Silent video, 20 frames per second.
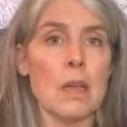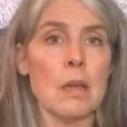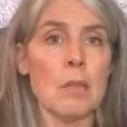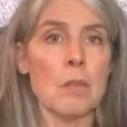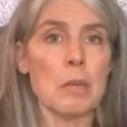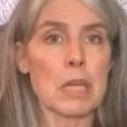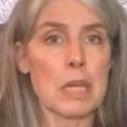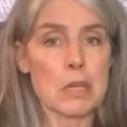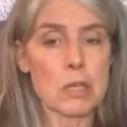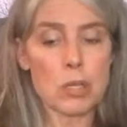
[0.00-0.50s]

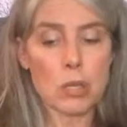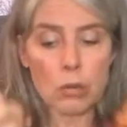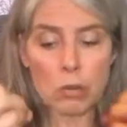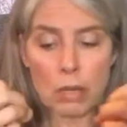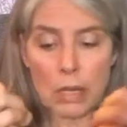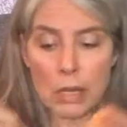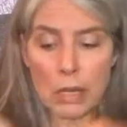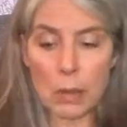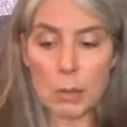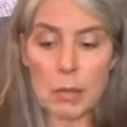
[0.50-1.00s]
Because who
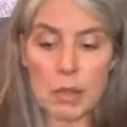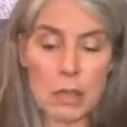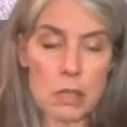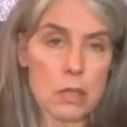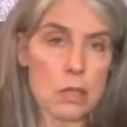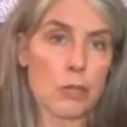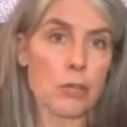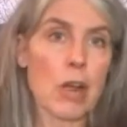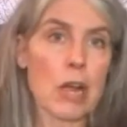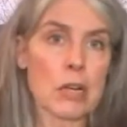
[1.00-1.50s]
I am in
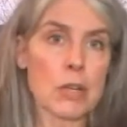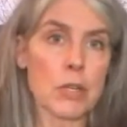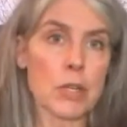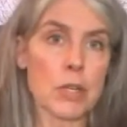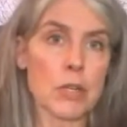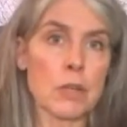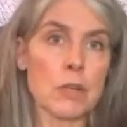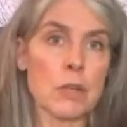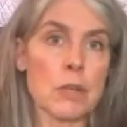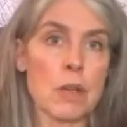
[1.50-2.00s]
this
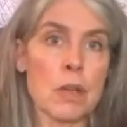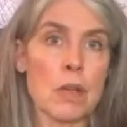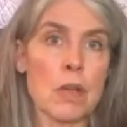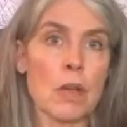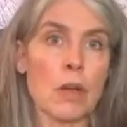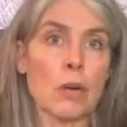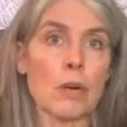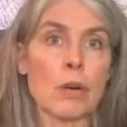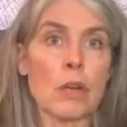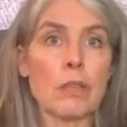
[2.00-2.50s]
fractal,
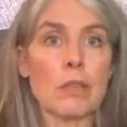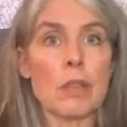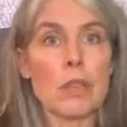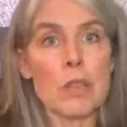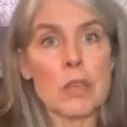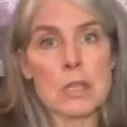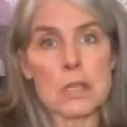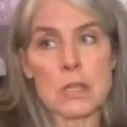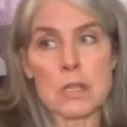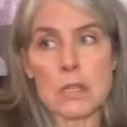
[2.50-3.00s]
or even
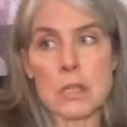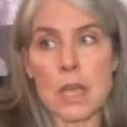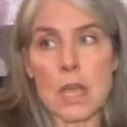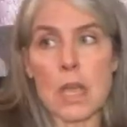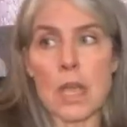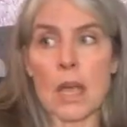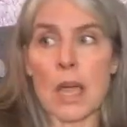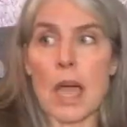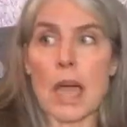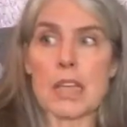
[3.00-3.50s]
this
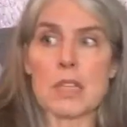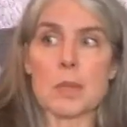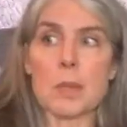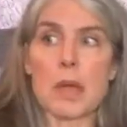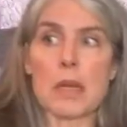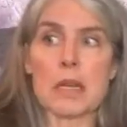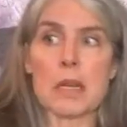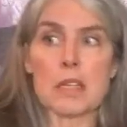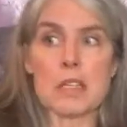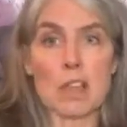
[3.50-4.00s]

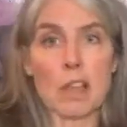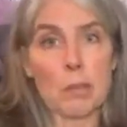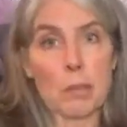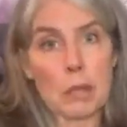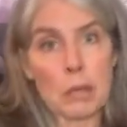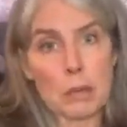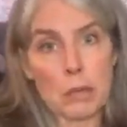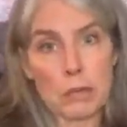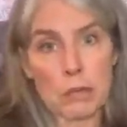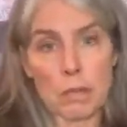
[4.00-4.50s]
aspect as I've
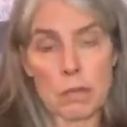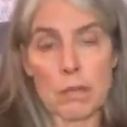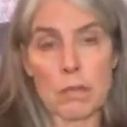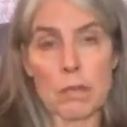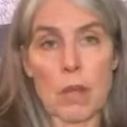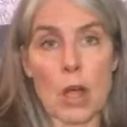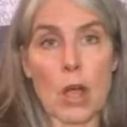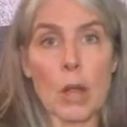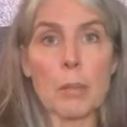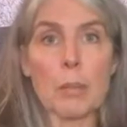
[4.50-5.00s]
been
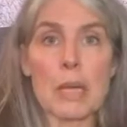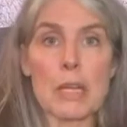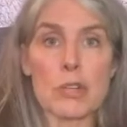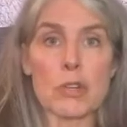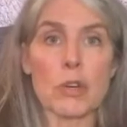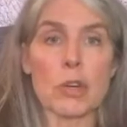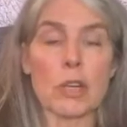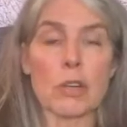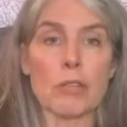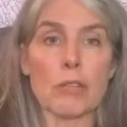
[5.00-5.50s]
on my
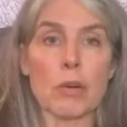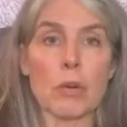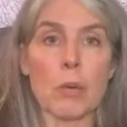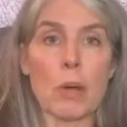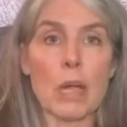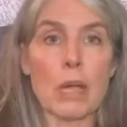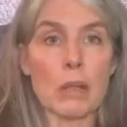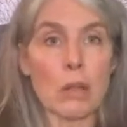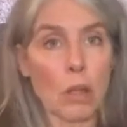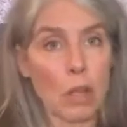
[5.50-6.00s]
journey for a
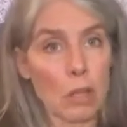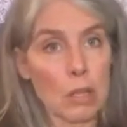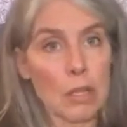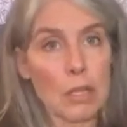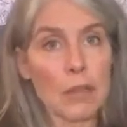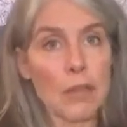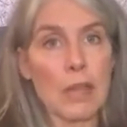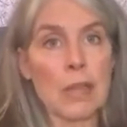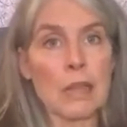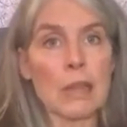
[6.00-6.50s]
while, calling
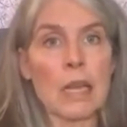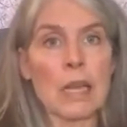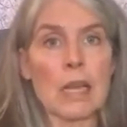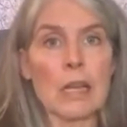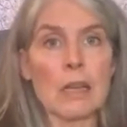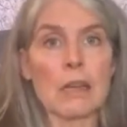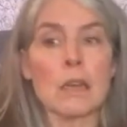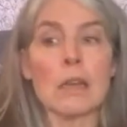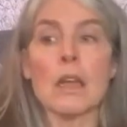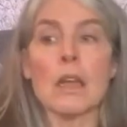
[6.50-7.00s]
in that
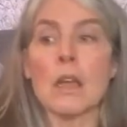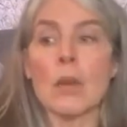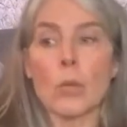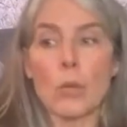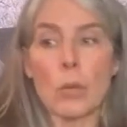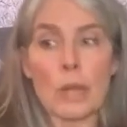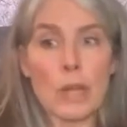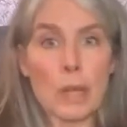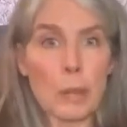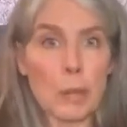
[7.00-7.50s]
light,
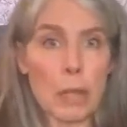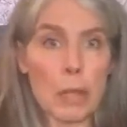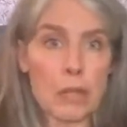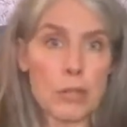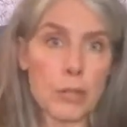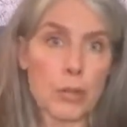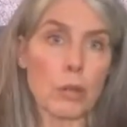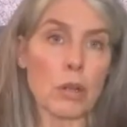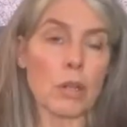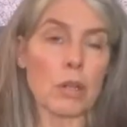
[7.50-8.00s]
well, I'm
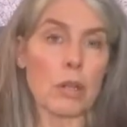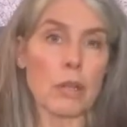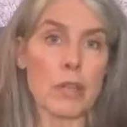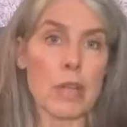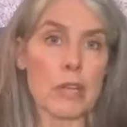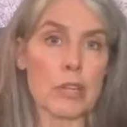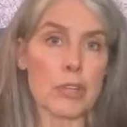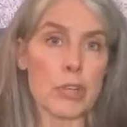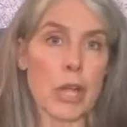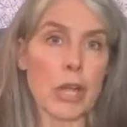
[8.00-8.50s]
also all of
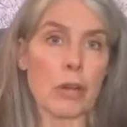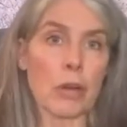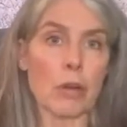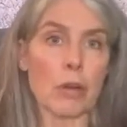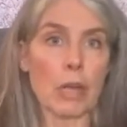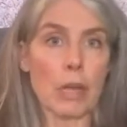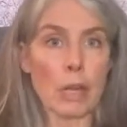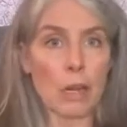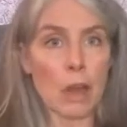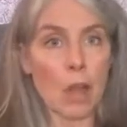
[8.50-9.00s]
that
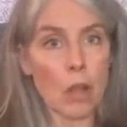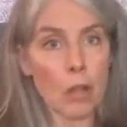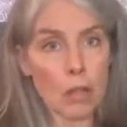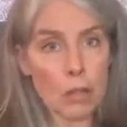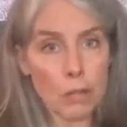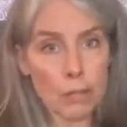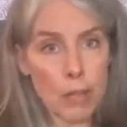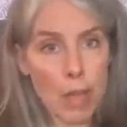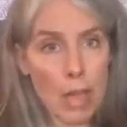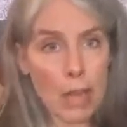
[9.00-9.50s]
shadow. And all
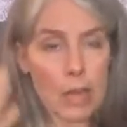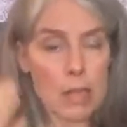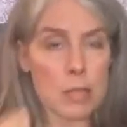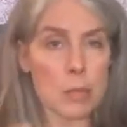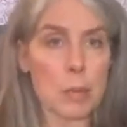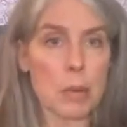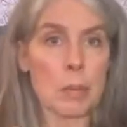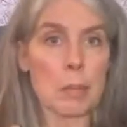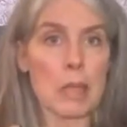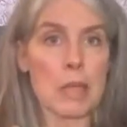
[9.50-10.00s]
of that has
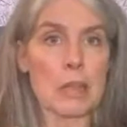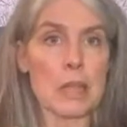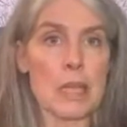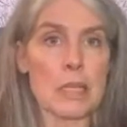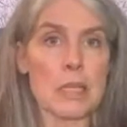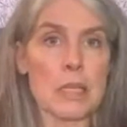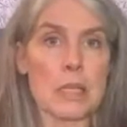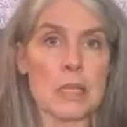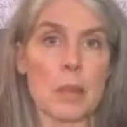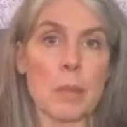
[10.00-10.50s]
been my
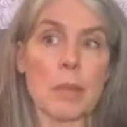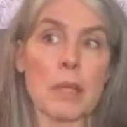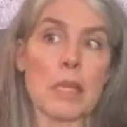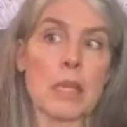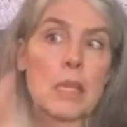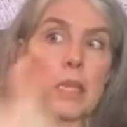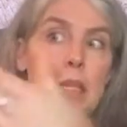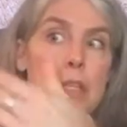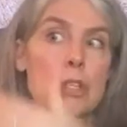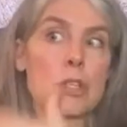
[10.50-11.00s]
lessons and my
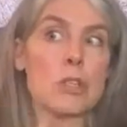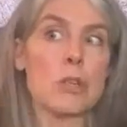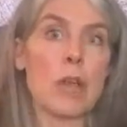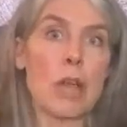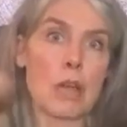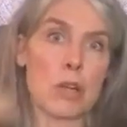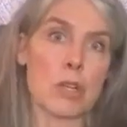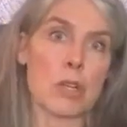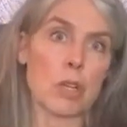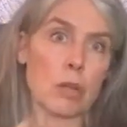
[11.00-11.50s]
keys to
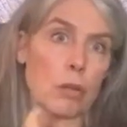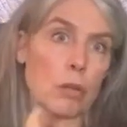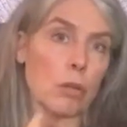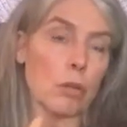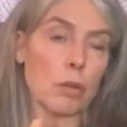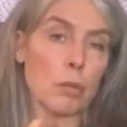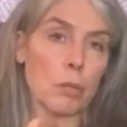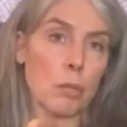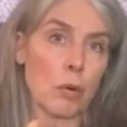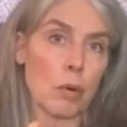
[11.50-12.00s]
actually
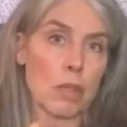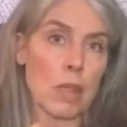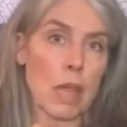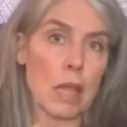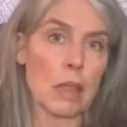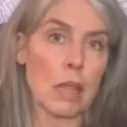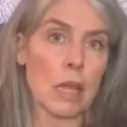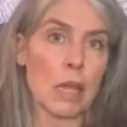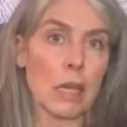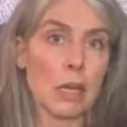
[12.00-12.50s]
hold more of
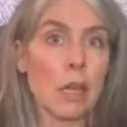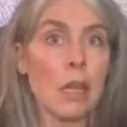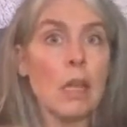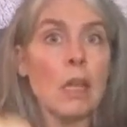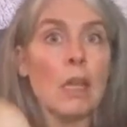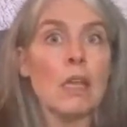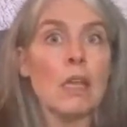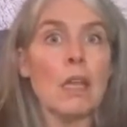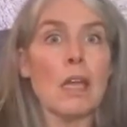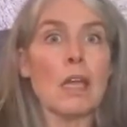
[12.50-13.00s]
that light
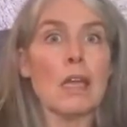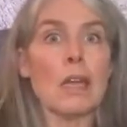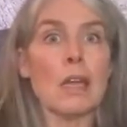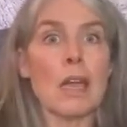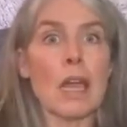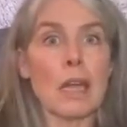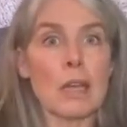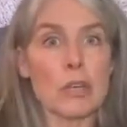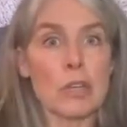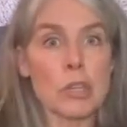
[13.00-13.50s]
and
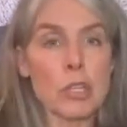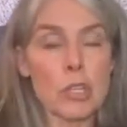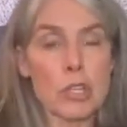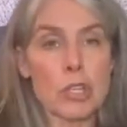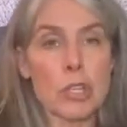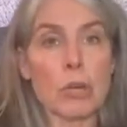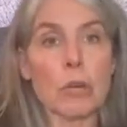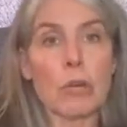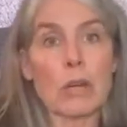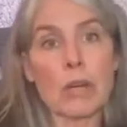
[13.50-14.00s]
actually
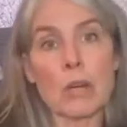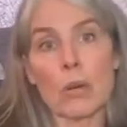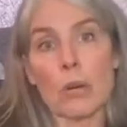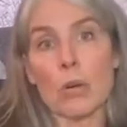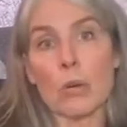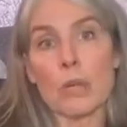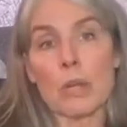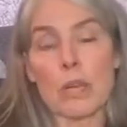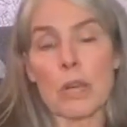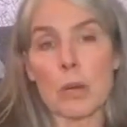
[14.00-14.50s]
show it and
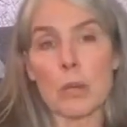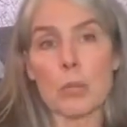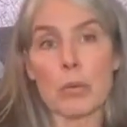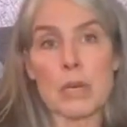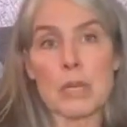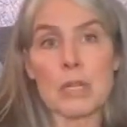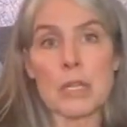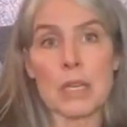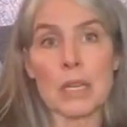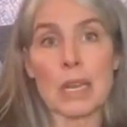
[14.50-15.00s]
hold it and
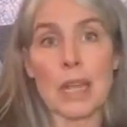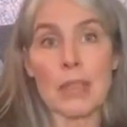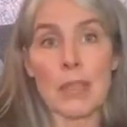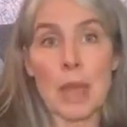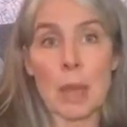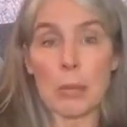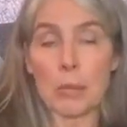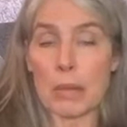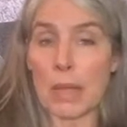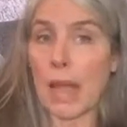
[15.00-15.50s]
embrace it. And
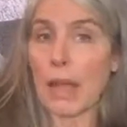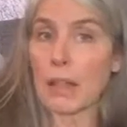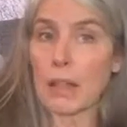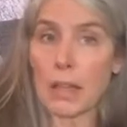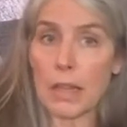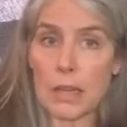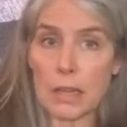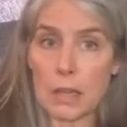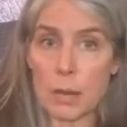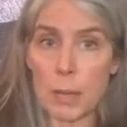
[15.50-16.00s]
that black
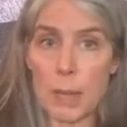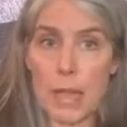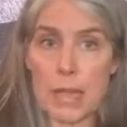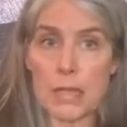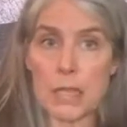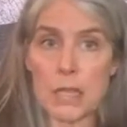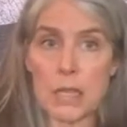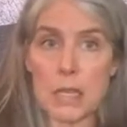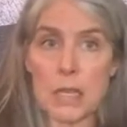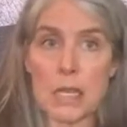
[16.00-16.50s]
light
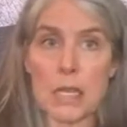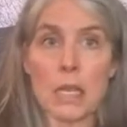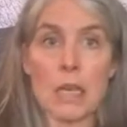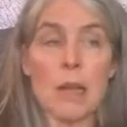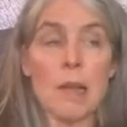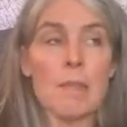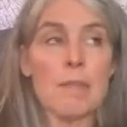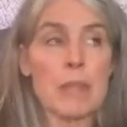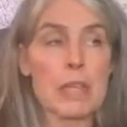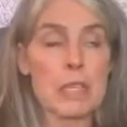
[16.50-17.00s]
capacity,
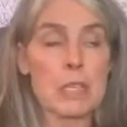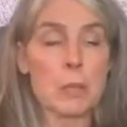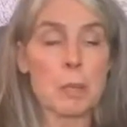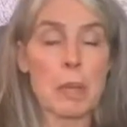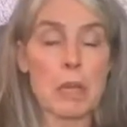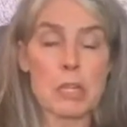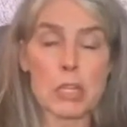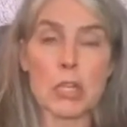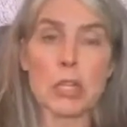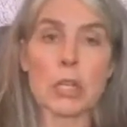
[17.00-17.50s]

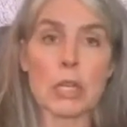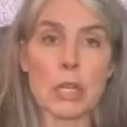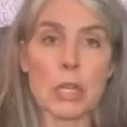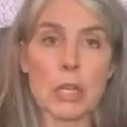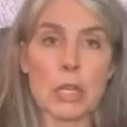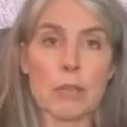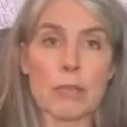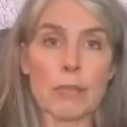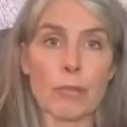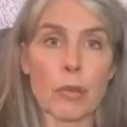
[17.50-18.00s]

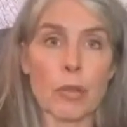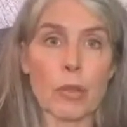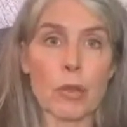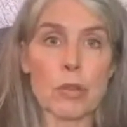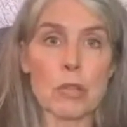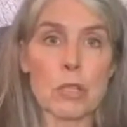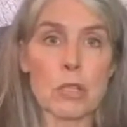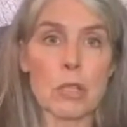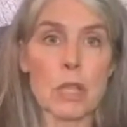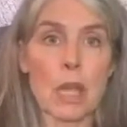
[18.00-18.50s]
especially for
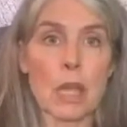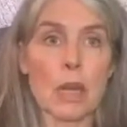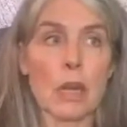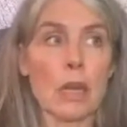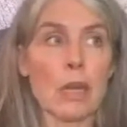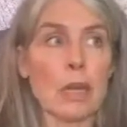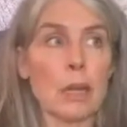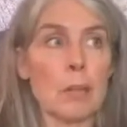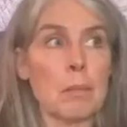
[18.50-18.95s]
those that